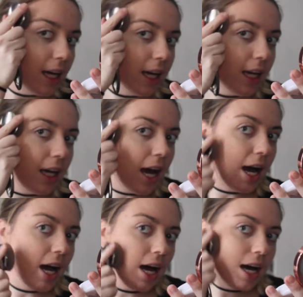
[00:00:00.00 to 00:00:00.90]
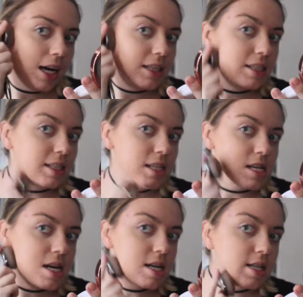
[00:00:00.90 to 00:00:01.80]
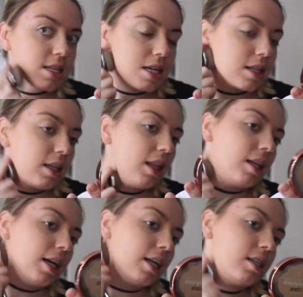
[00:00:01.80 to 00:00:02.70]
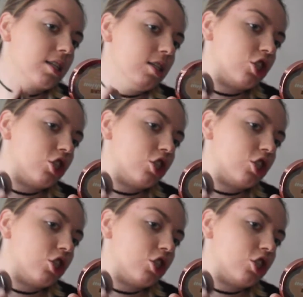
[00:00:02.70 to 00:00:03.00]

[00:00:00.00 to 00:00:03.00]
yeah, it's not exactly the lightest